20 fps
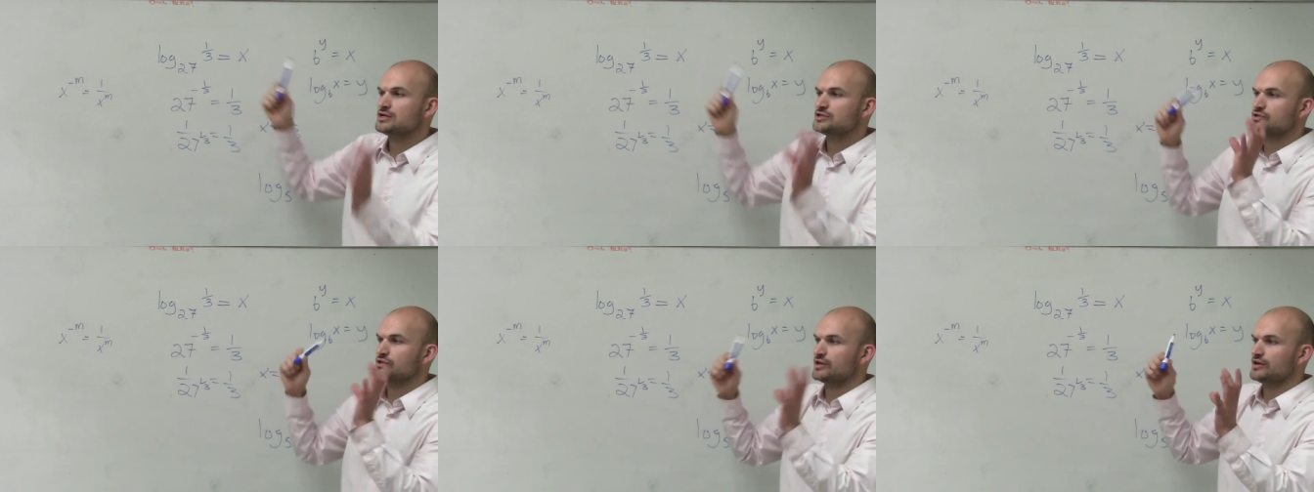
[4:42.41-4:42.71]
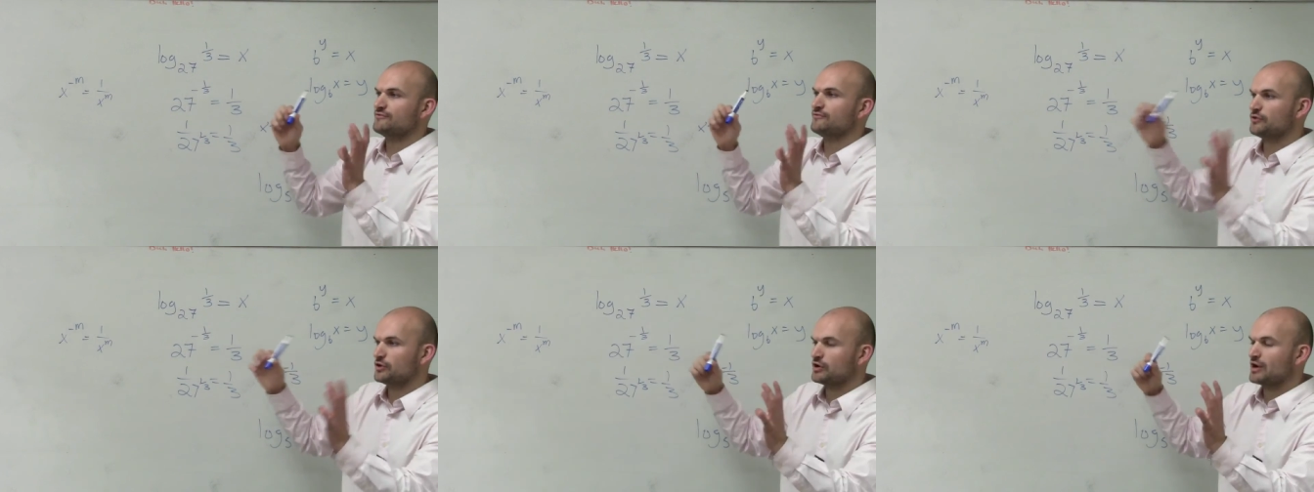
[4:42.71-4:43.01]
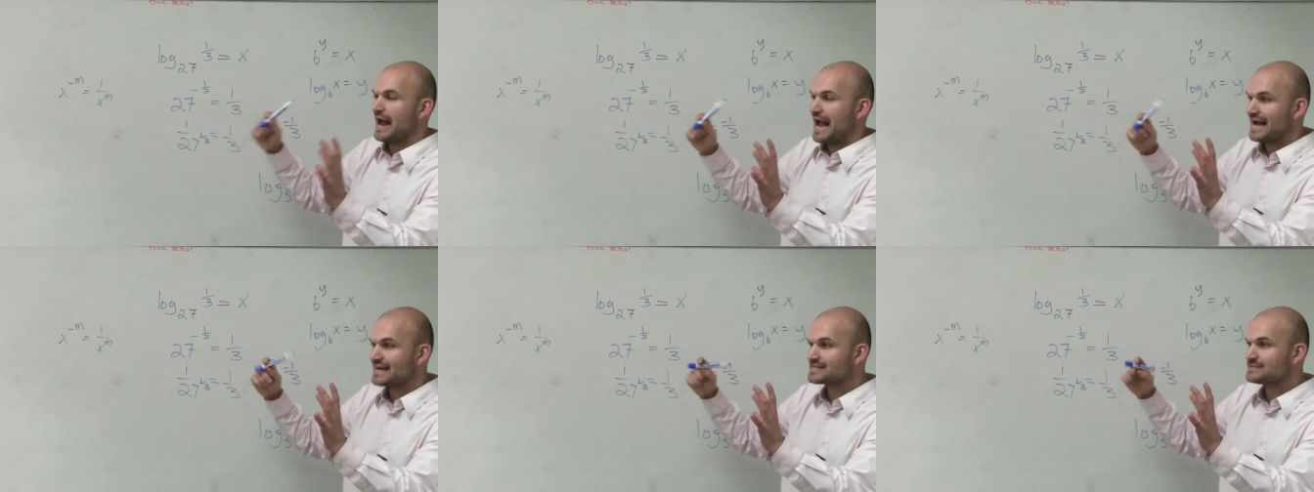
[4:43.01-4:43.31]
So therefore,
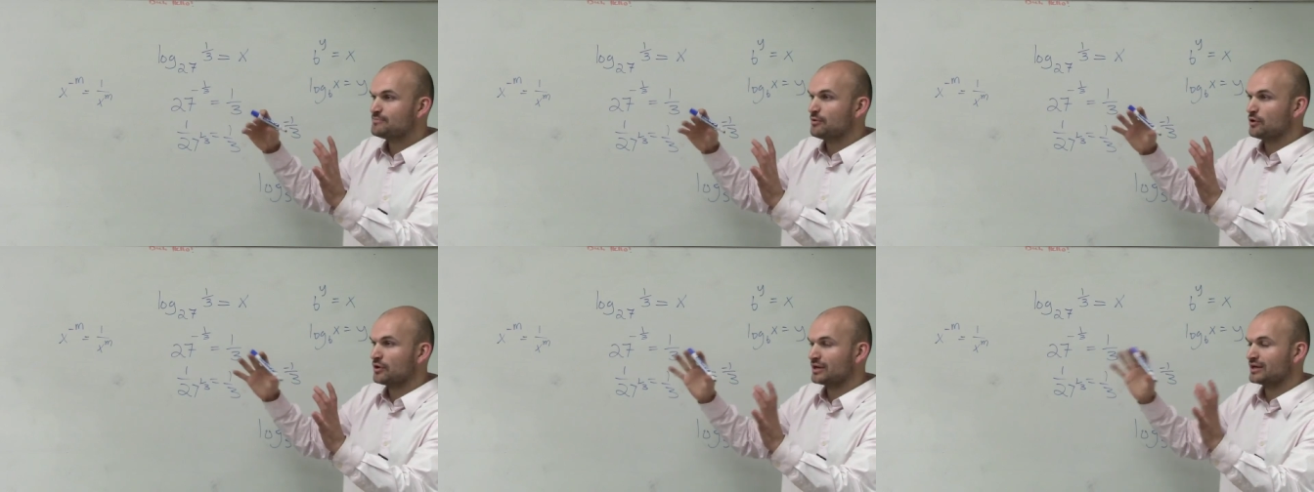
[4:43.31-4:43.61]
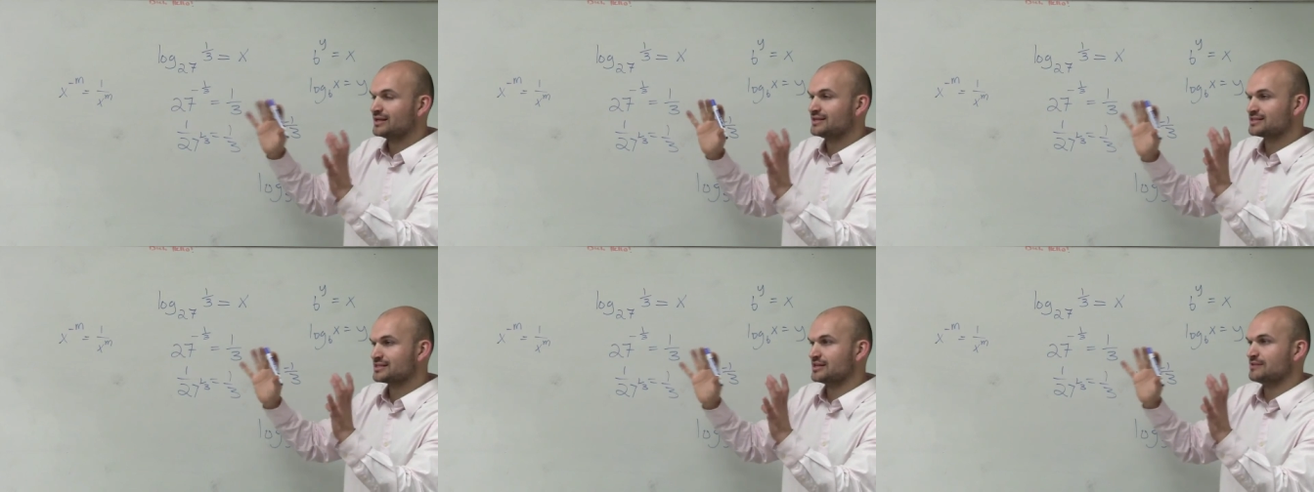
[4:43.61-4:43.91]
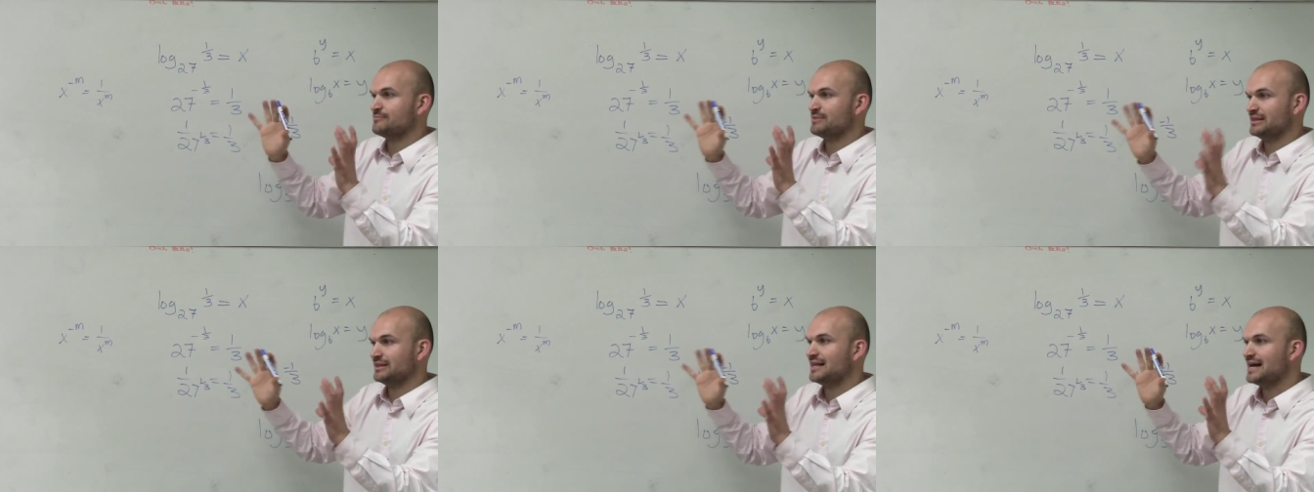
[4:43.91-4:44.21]
your exponent is
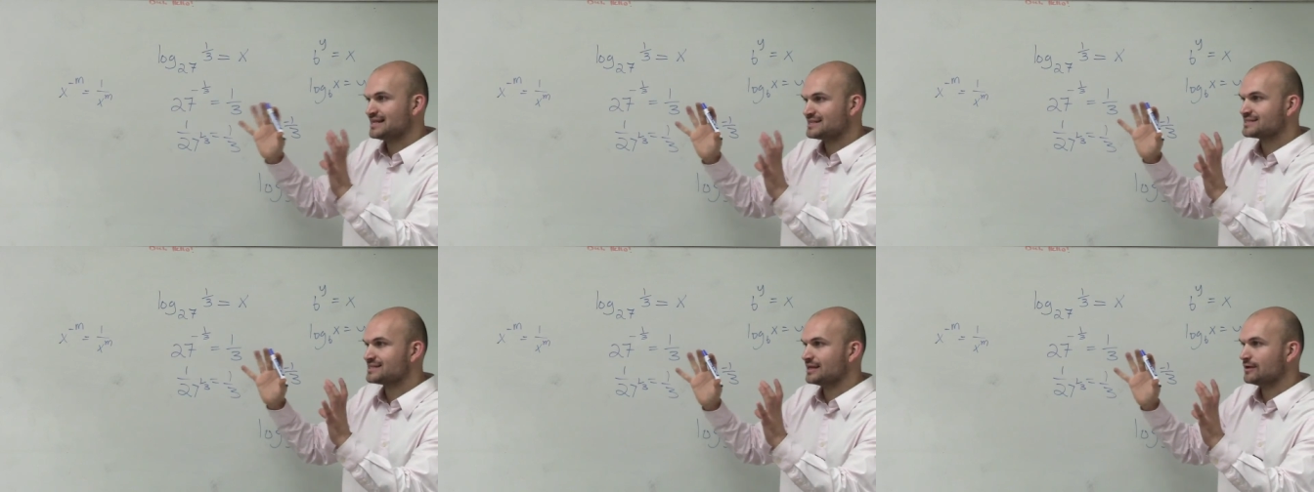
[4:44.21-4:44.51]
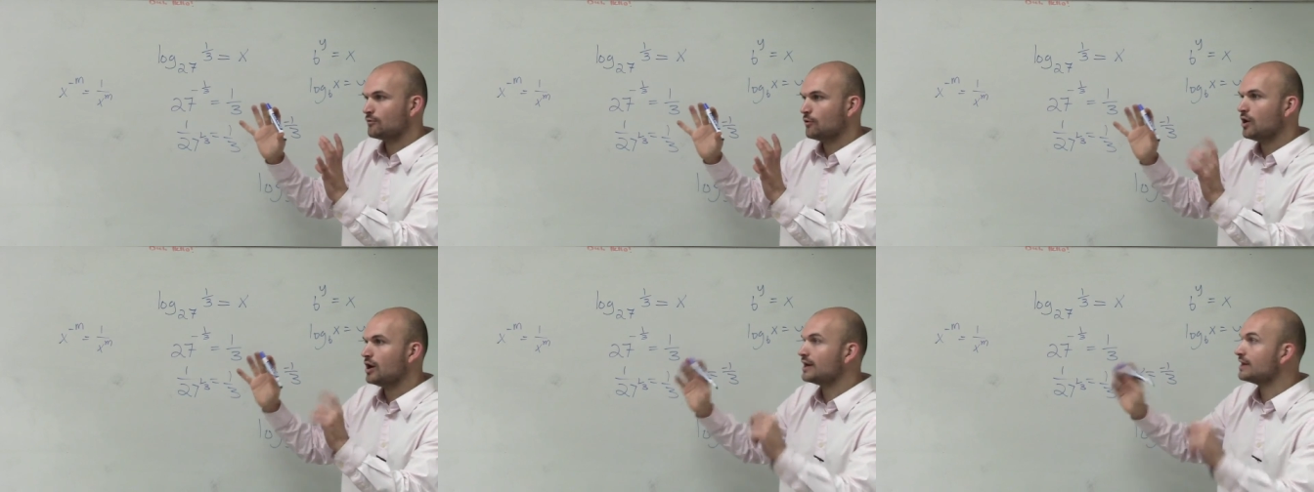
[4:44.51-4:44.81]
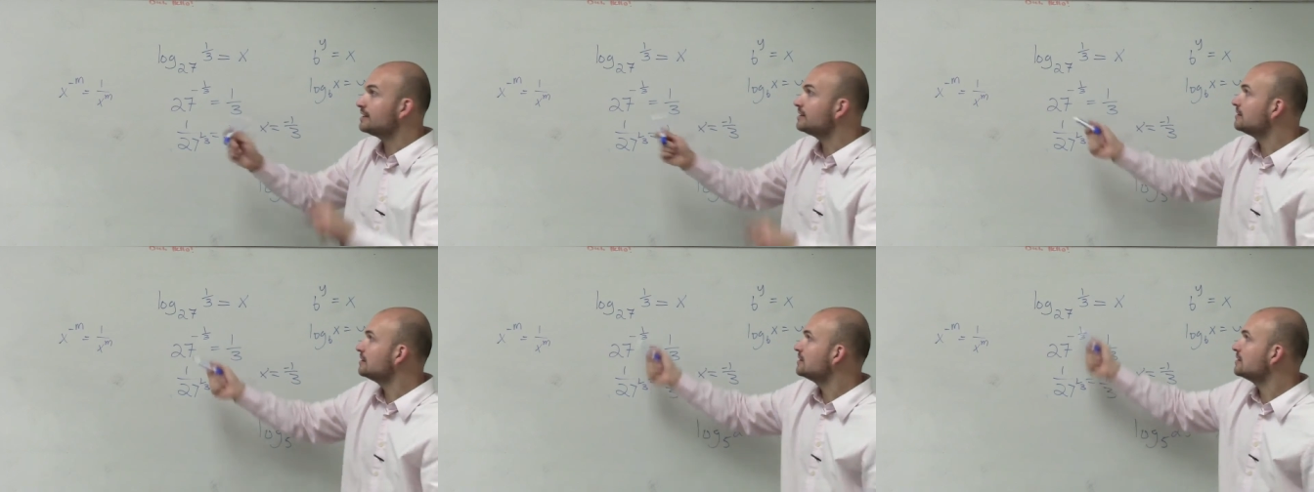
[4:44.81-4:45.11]
going to be less than
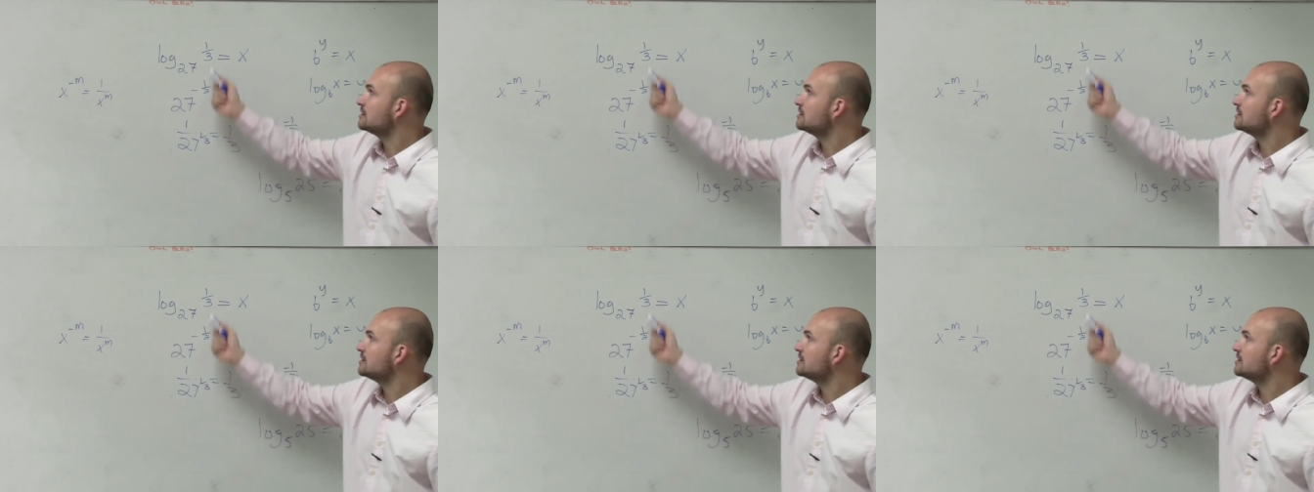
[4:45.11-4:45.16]
1.